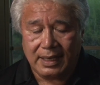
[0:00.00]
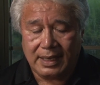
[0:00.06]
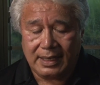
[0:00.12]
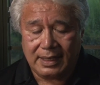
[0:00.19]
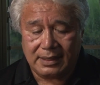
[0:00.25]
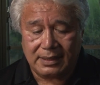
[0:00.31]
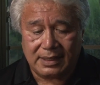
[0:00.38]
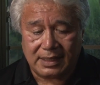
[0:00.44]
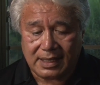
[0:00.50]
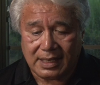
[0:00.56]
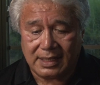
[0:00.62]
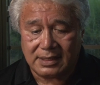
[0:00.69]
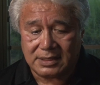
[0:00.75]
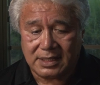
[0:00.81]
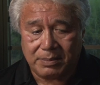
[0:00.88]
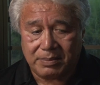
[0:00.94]
And the
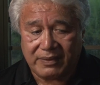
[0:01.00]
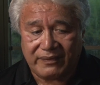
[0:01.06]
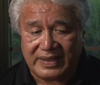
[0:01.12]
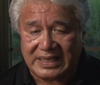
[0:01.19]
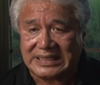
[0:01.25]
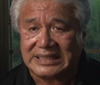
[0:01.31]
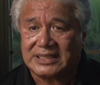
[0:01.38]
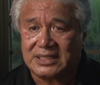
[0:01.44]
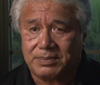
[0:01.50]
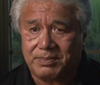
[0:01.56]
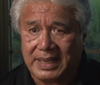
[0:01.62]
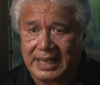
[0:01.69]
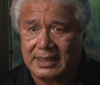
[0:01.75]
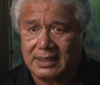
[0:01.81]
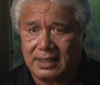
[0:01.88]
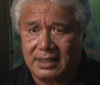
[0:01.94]
concept of
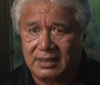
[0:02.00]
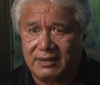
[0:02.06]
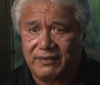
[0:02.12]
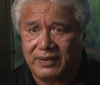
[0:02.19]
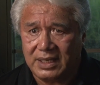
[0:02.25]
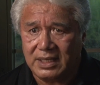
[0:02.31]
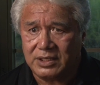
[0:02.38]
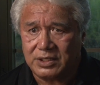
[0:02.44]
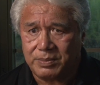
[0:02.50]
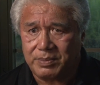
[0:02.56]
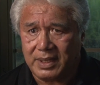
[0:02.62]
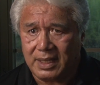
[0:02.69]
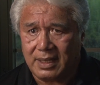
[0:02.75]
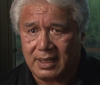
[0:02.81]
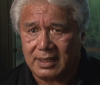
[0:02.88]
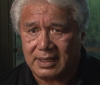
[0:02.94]
expanding the village
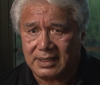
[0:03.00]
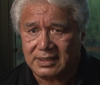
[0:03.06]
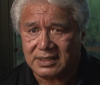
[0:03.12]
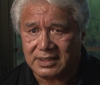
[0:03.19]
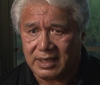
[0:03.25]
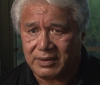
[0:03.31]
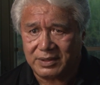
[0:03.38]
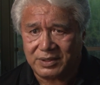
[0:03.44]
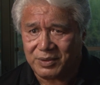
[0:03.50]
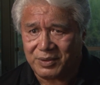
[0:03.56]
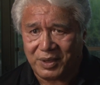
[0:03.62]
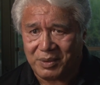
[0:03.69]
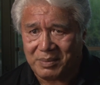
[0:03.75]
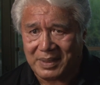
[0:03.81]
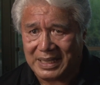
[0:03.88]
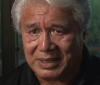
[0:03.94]
beyond its
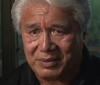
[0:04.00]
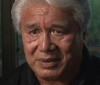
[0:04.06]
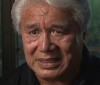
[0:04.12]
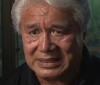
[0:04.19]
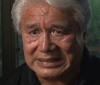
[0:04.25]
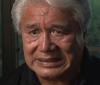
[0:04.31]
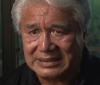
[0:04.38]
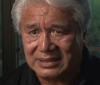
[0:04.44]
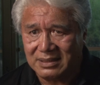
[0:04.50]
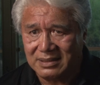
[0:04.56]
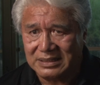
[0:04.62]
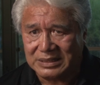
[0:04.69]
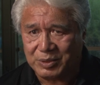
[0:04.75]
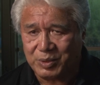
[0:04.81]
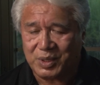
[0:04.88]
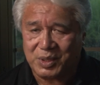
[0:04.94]
territorial boundaries
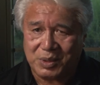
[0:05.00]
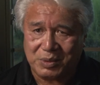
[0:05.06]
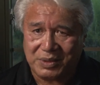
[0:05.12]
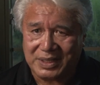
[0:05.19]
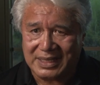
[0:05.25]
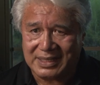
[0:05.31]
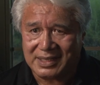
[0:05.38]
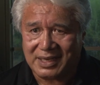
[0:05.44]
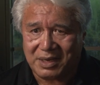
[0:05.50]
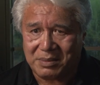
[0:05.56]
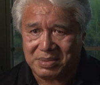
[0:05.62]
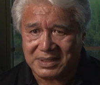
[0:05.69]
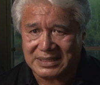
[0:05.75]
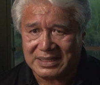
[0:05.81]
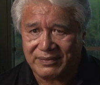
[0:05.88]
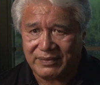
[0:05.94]
to include the entire
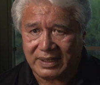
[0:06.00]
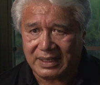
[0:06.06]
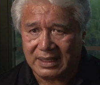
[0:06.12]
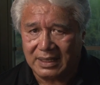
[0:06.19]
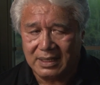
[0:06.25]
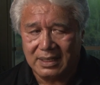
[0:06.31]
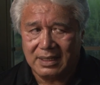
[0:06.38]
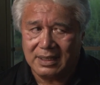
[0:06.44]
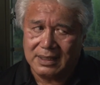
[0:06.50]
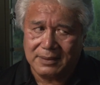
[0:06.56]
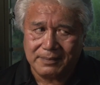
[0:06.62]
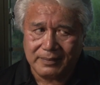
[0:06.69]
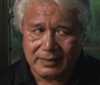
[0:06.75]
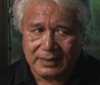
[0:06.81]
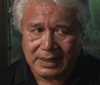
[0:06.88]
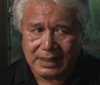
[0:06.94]
Pacific,
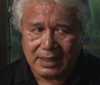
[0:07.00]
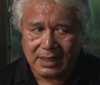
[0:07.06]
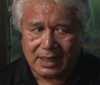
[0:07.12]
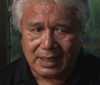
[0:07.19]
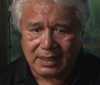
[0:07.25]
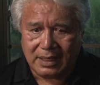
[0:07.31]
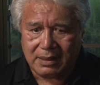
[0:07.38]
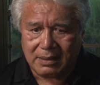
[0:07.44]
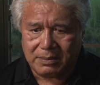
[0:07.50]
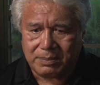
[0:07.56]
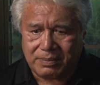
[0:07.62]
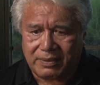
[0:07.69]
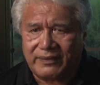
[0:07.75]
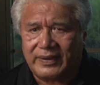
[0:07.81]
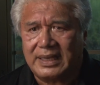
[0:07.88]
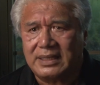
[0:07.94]
I think
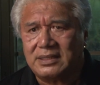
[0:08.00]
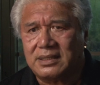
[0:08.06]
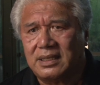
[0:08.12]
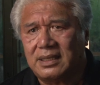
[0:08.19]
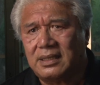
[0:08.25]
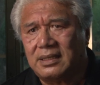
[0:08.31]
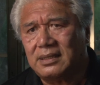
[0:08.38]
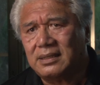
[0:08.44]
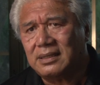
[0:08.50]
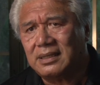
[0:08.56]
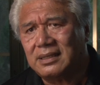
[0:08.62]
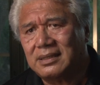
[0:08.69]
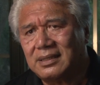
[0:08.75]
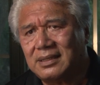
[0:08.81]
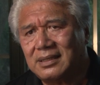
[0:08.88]
provides a